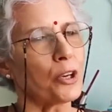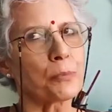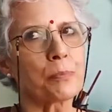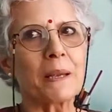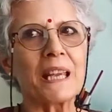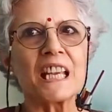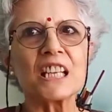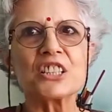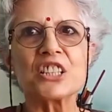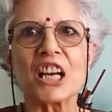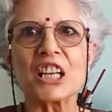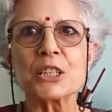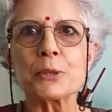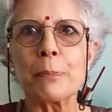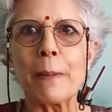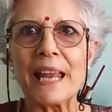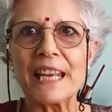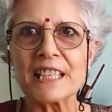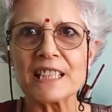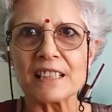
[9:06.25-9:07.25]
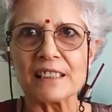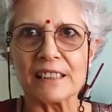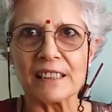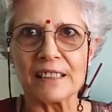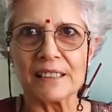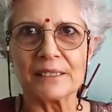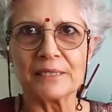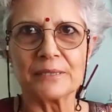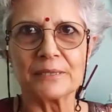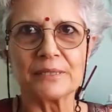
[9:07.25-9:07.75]
being
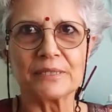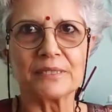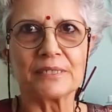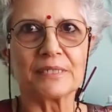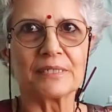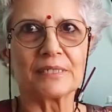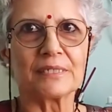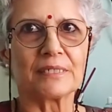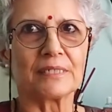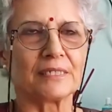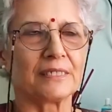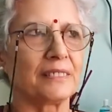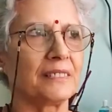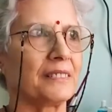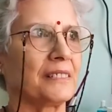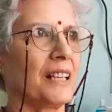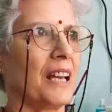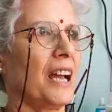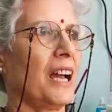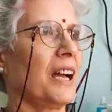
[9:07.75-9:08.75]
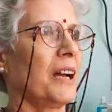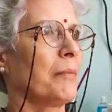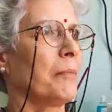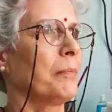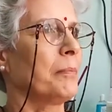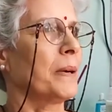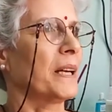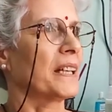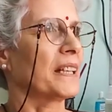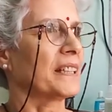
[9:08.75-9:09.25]
judgmental,
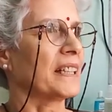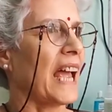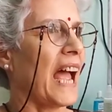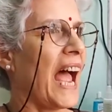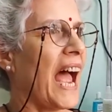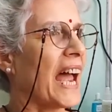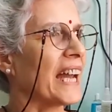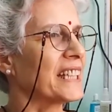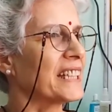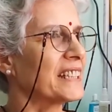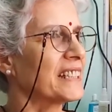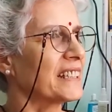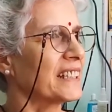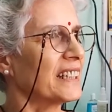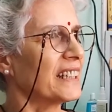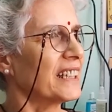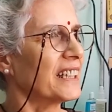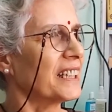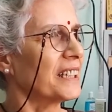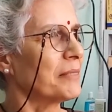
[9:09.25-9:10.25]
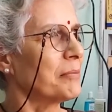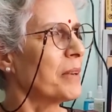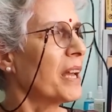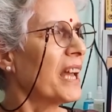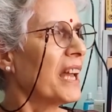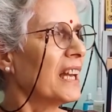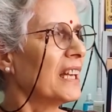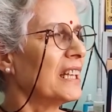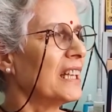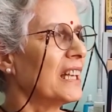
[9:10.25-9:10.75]
but
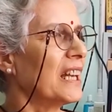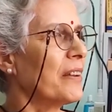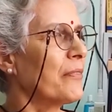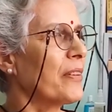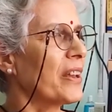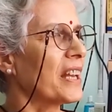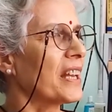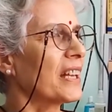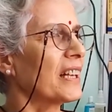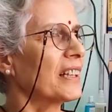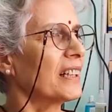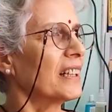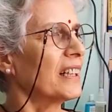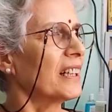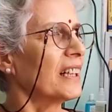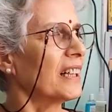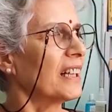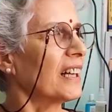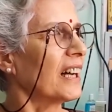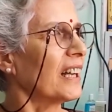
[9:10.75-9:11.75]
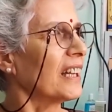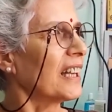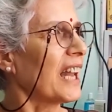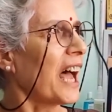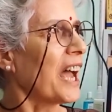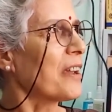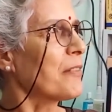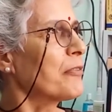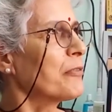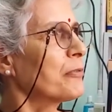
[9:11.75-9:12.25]
living a
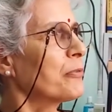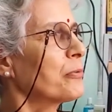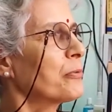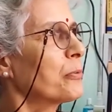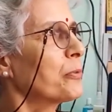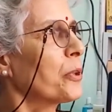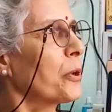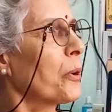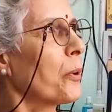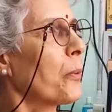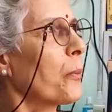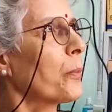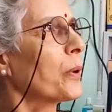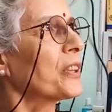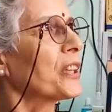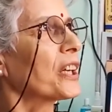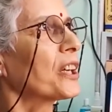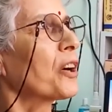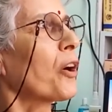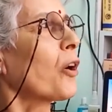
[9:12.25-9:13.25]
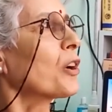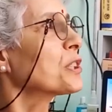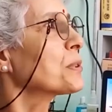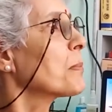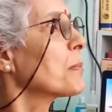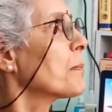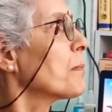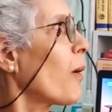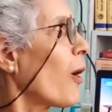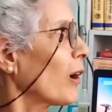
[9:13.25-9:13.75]
life though with a
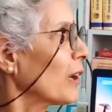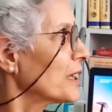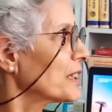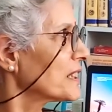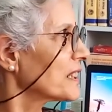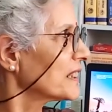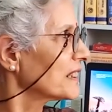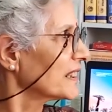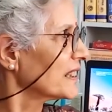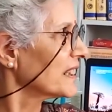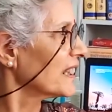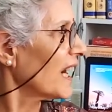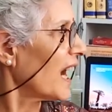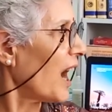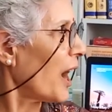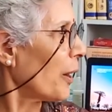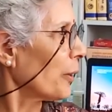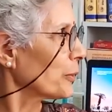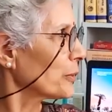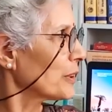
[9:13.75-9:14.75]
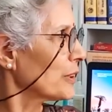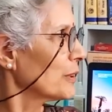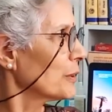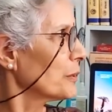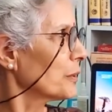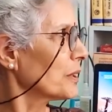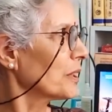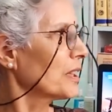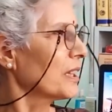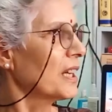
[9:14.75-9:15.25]
cosmopolitan
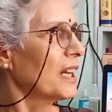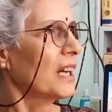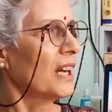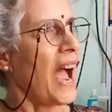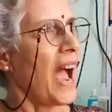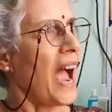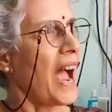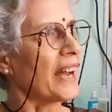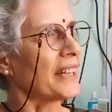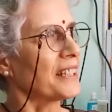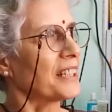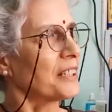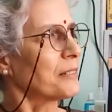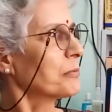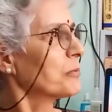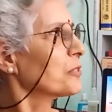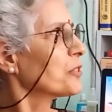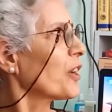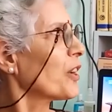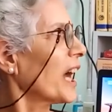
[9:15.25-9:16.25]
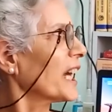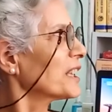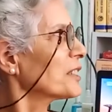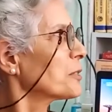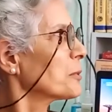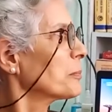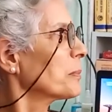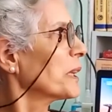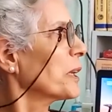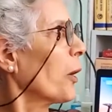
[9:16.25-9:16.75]
outlook and trying
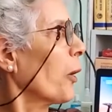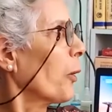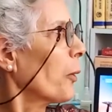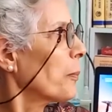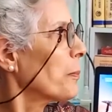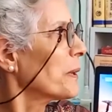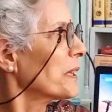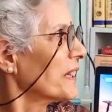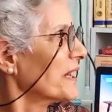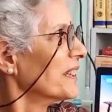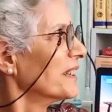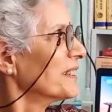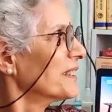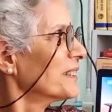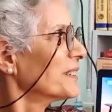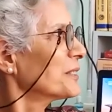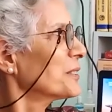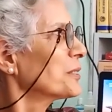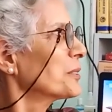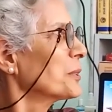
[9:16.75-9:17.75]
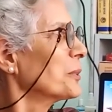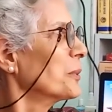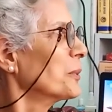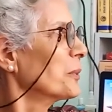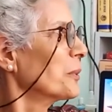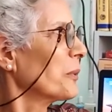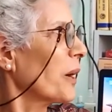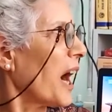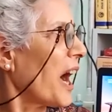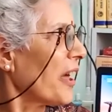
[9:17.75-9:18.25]
to be open
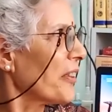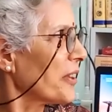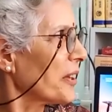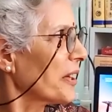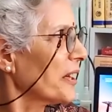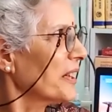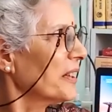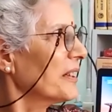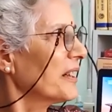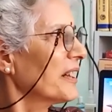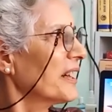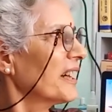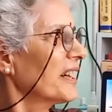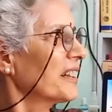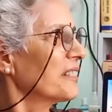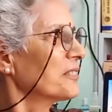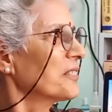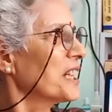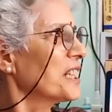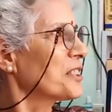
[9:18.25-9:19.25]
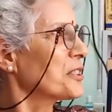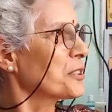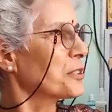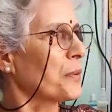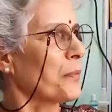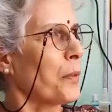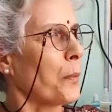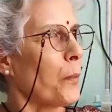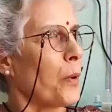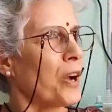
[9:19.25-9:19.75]
to other regions
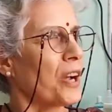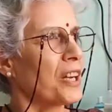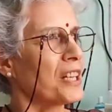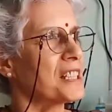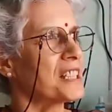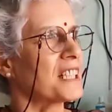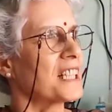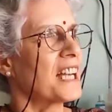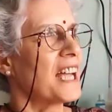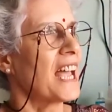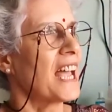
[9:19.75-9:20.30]
of the world